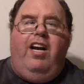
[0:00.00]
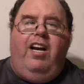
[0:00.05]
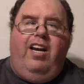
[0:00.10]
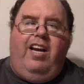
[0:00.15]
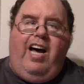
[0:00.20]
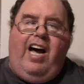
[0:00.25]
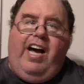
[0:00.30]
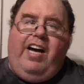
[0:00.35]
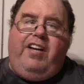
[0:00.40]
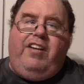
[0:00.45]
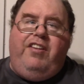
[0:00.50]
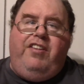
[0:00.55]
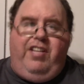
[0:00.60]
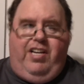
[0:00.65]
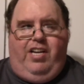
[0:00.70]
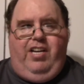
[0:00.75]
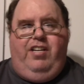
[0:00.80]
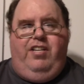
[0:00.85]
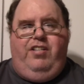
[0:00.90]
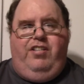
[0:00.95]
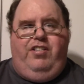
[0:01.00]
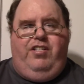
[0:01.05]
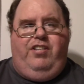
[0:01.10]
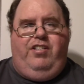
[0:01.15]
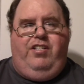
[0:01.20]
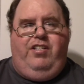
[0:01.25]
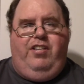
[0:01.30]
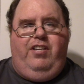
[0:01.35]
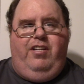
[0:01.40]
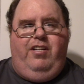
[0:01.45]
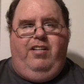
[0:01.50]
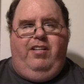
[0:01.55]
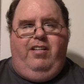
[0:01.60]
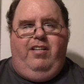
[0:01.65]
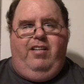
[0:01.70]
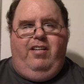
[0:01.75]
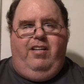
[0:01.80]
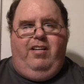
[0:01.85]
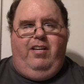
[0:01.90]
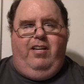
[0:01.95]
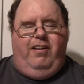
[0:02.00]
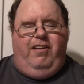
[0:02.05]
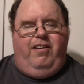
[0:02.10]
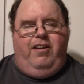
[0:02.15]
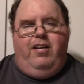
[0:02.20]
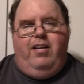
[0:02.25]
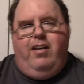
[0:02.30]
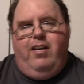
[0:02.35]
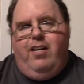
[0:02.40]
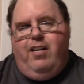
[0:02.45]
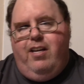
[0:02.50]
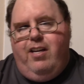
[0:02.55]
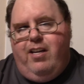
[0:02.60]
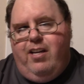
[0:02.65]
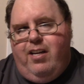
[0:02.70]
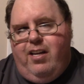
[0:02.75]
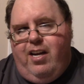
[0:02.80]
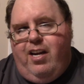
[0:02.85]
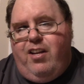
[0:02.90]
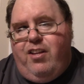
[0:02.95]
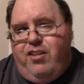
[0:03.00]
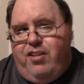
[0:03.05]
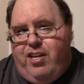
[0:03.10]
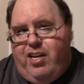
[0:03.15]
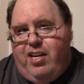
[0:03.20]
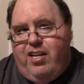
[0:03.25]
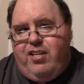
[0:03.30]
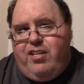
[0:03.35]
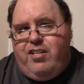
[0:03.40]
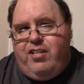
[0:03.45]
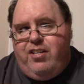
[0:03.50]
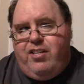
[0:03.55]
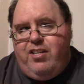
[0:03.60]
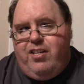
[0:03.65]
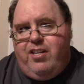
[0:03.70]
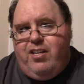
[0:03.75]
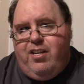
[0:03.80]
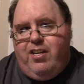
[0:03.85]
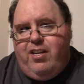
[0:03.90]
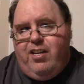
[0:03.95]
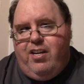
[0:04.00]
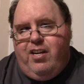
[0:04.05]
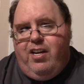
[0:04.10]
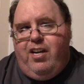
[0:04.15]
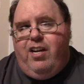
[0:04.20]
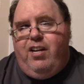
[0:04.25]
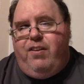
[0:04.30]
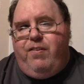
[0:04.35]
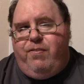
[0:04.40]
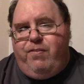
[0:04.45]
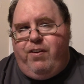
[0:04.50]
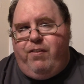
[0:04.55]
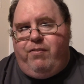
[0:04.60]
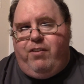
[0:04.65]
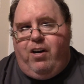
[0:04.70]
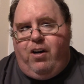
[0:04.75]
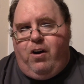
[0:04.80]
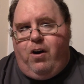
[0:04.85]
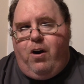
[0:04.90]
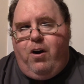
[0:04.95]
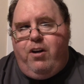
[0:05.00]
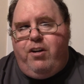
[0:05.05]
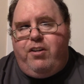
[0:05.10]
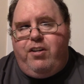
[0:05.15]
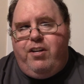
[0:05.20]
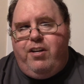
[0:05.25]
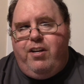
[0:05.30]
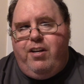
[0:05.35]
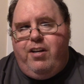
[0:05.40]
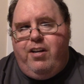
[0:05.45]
Like this. And this is from the heart.